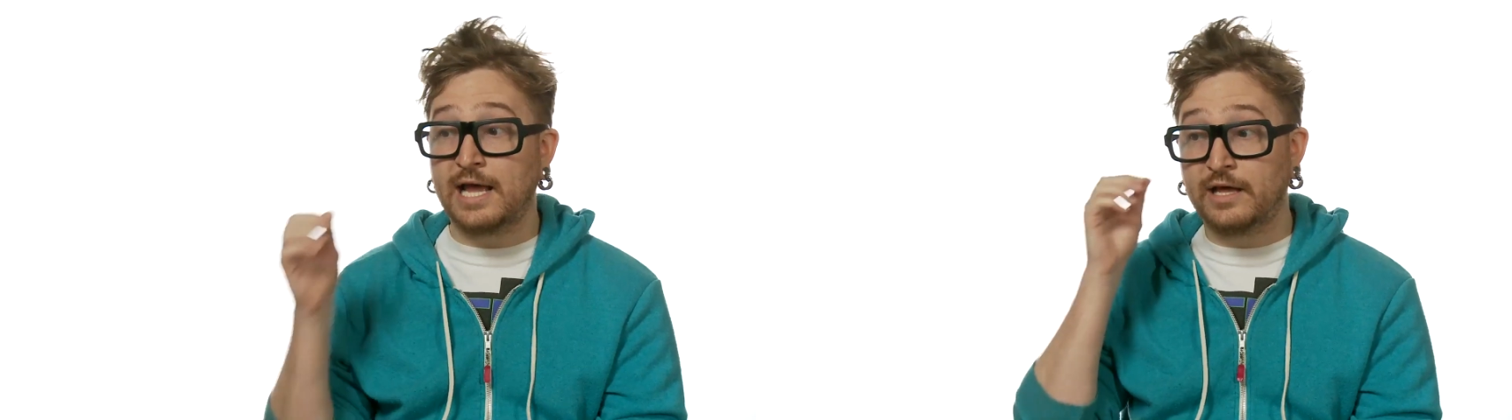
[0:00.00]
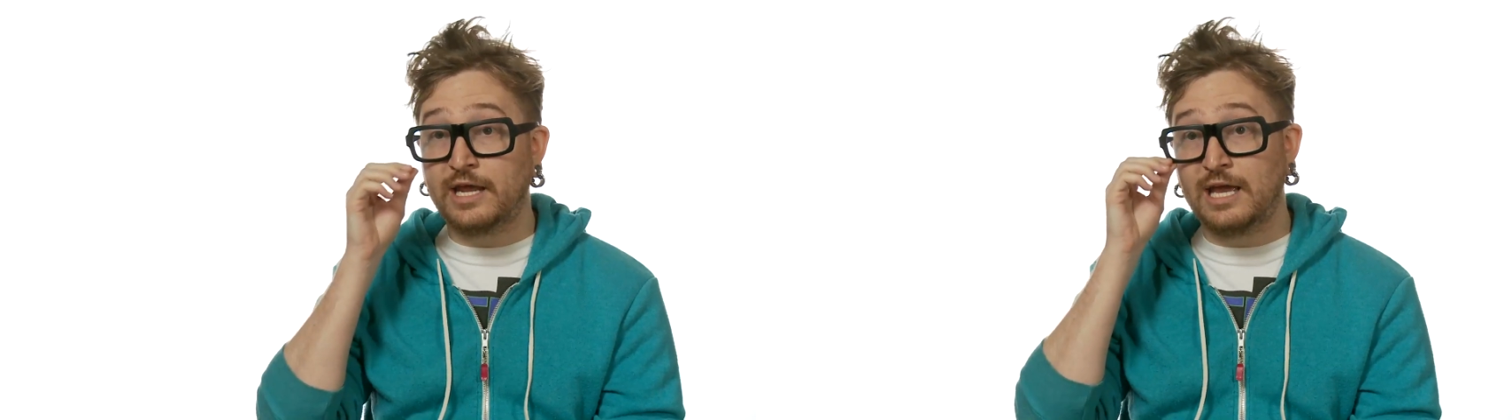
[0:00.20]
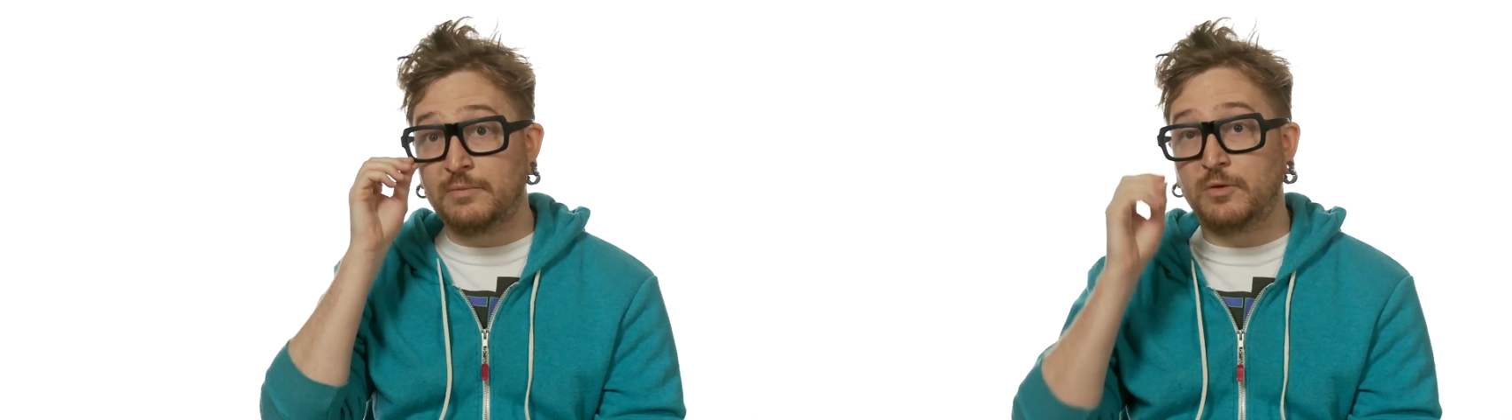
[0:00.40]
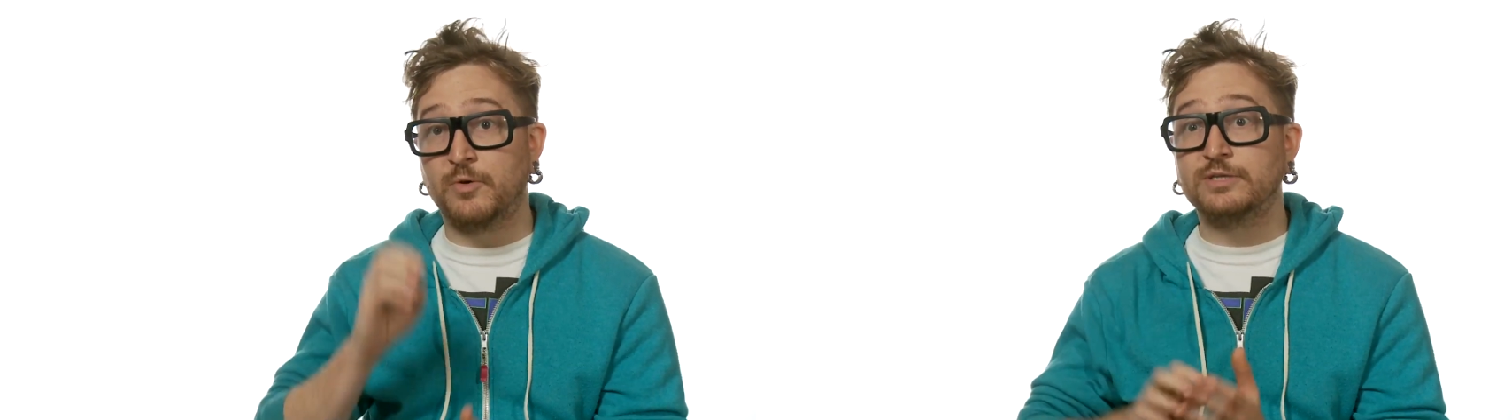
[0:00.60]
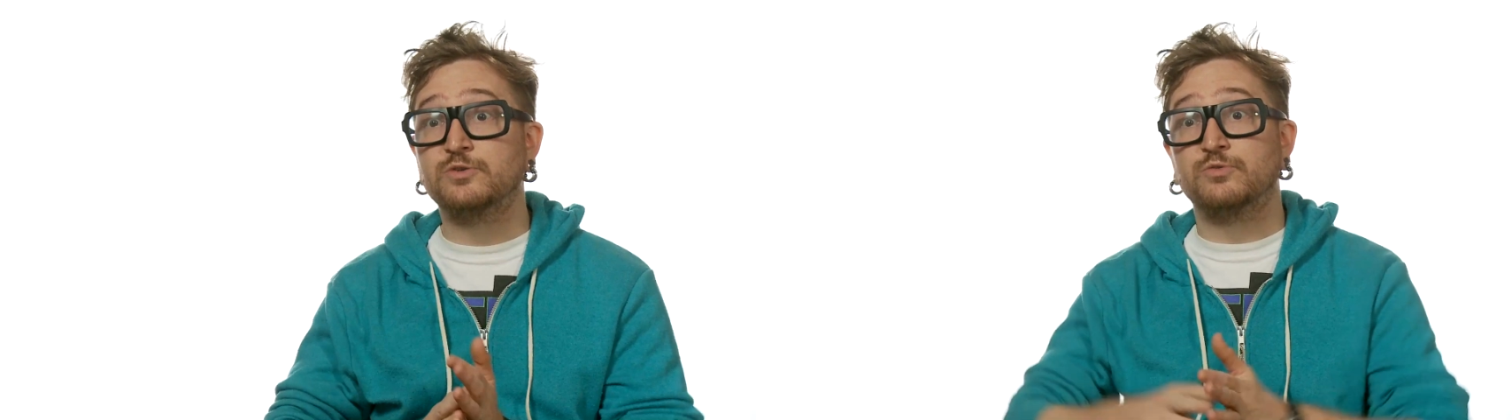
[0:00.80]
on
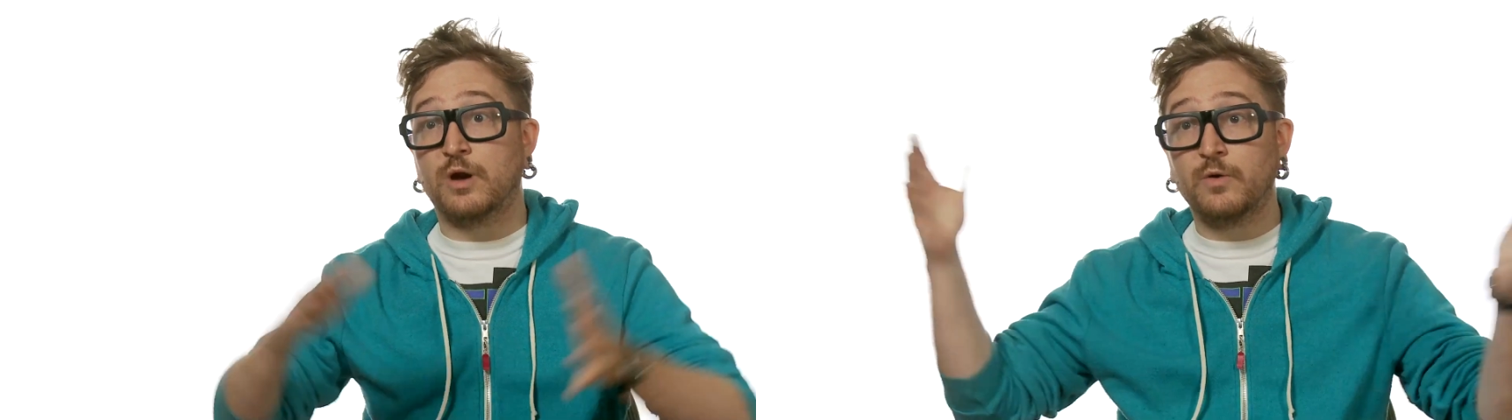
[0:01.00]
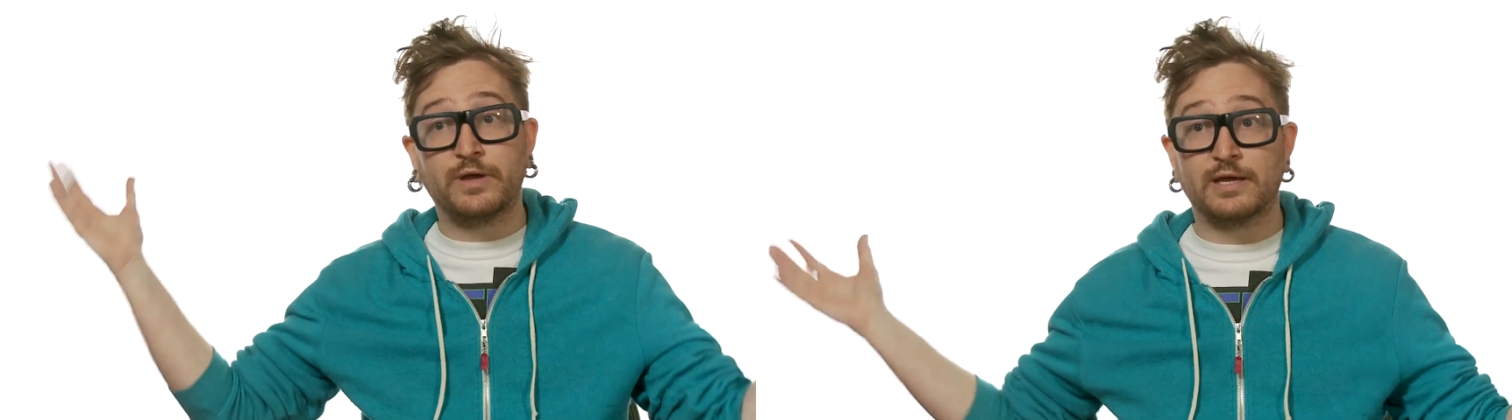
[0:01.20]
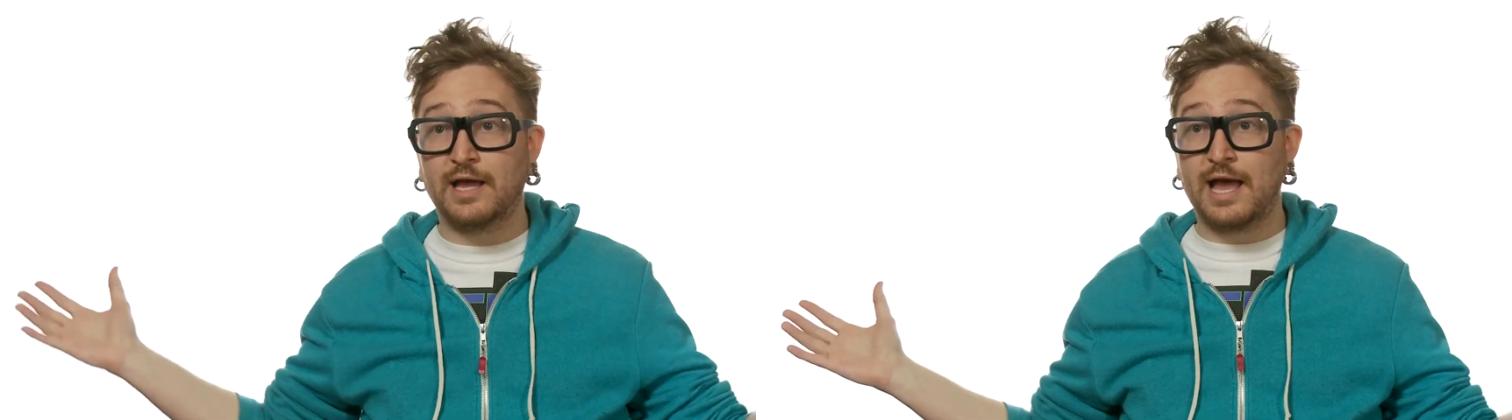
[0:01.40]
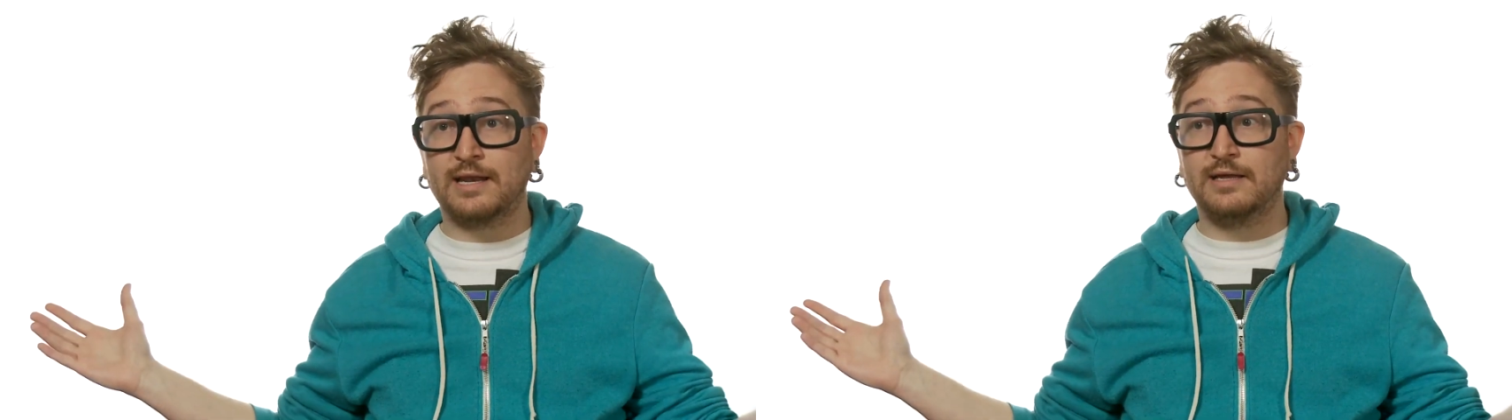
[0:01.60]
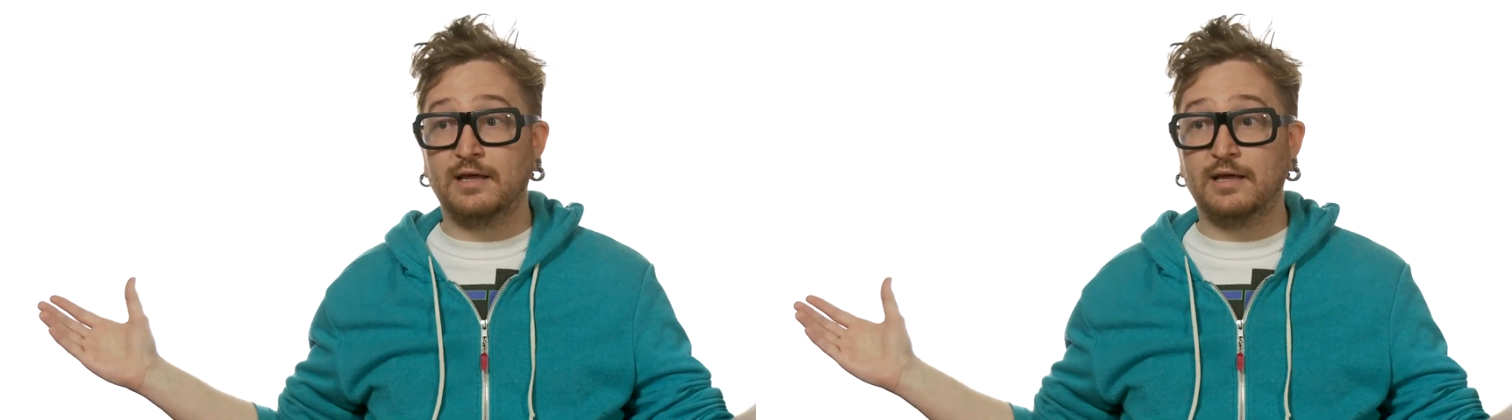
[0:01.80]
AWS growing at